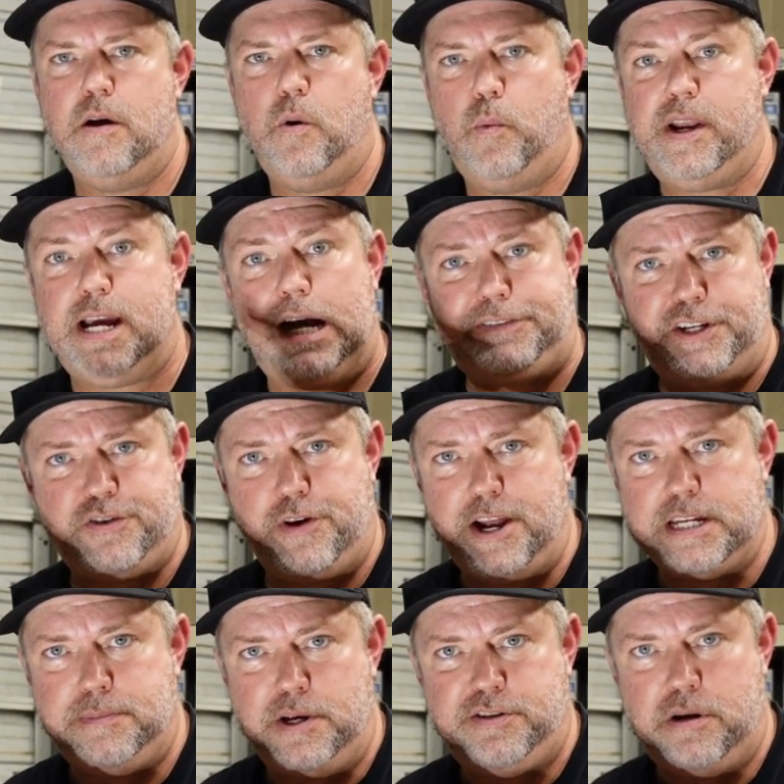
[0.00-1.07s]
We got the
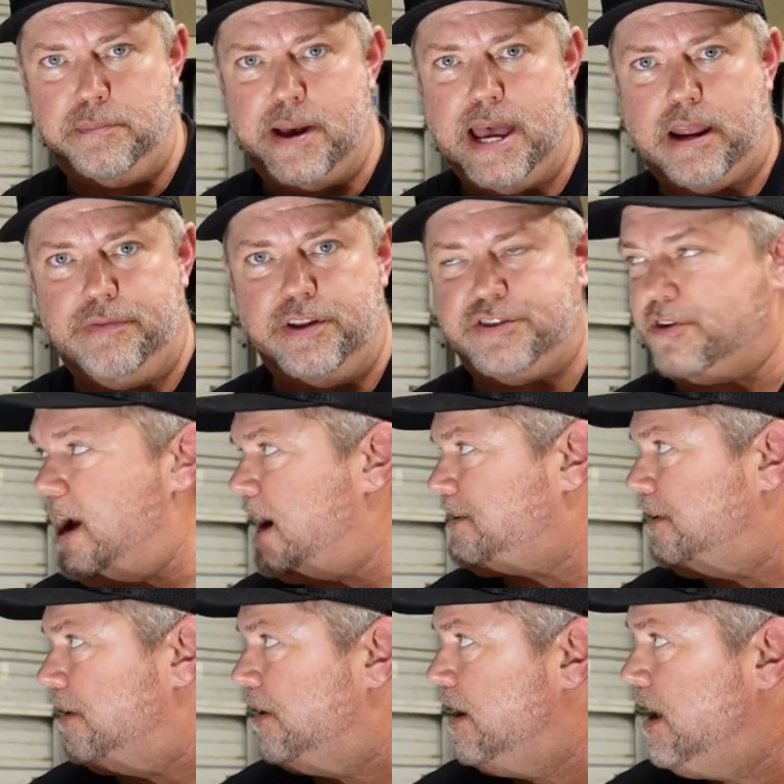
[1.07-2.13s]
transmission back in the
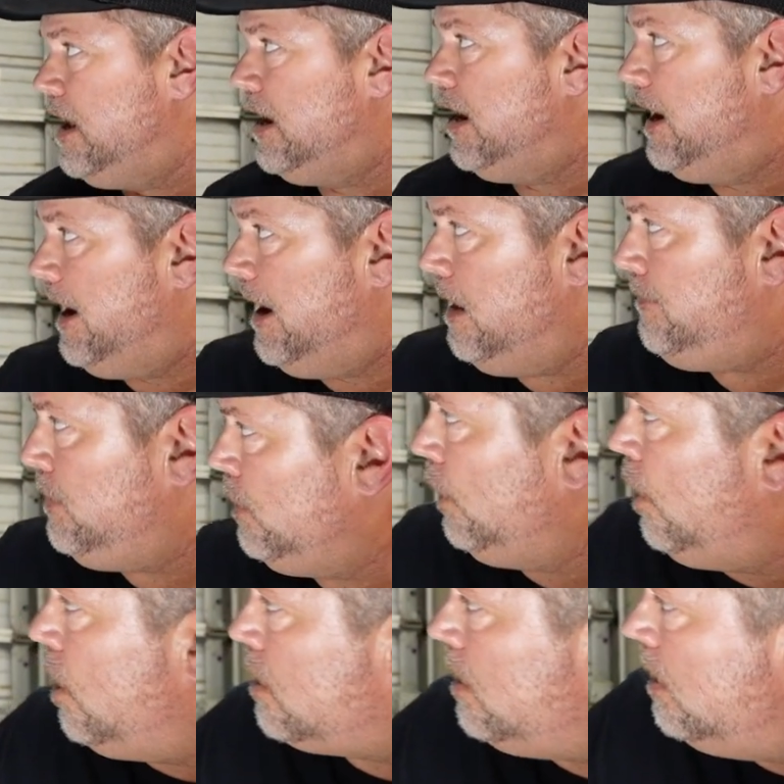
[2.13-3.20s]
tractor. And if you
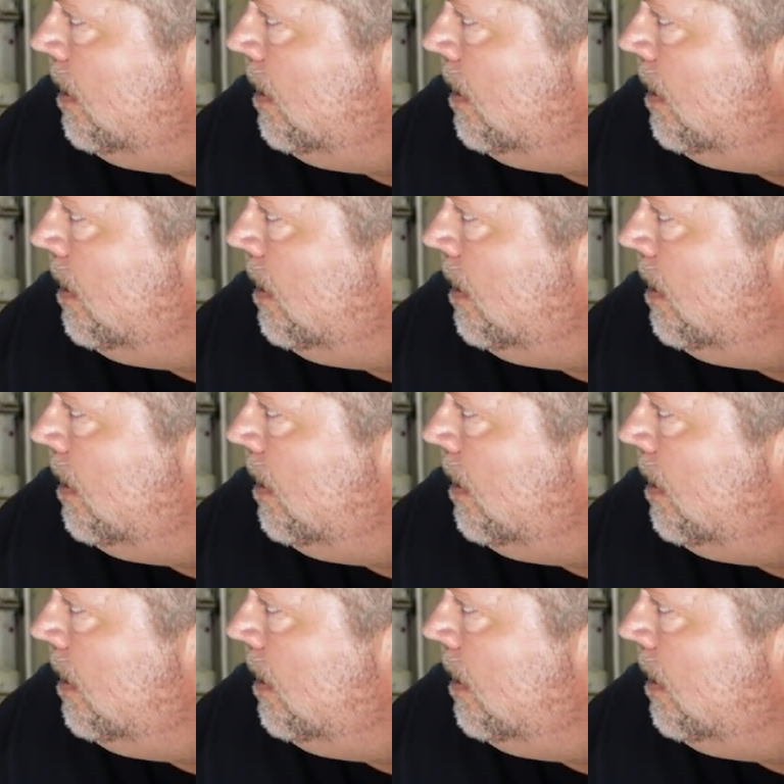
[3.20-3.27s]
look,